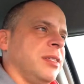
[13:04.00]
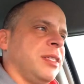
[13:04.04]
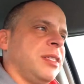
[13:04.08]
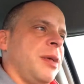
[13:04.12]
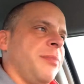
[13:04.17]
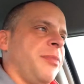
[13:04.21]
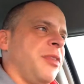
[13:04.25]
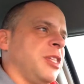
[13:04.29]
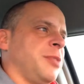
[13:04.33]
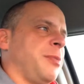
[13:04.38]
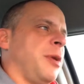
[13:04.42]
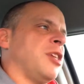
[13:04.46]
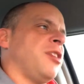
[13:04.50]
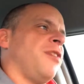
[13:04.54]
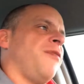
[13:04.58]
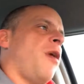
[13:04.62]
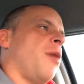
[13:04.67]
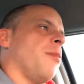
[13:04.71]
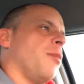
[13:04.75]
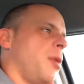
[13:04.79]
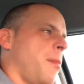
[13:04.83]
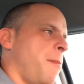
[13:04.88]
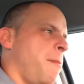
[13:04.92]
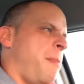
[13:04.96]
something, especially if
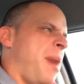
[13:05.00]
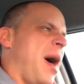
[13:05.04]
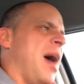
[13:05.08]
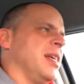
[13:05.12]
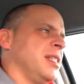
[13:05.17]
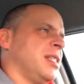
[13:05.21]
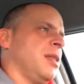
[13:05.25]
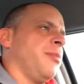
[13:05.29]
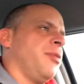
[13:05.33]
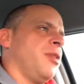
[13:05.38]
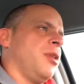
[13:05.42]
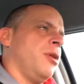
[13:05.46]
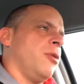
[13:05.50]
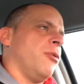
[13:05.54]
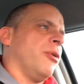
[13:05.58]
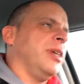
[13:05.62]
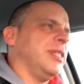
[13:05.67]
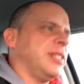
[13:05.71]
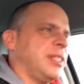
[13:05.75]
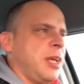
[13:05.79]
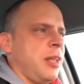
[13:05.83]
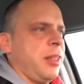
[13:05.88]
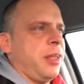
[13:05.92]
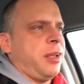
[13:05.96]
I'm going to buy something and
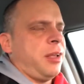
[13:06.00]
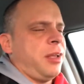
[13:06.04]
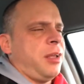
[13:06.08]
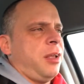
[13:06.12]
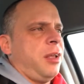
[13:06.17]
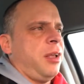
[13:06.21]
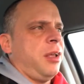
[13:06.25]
resell it,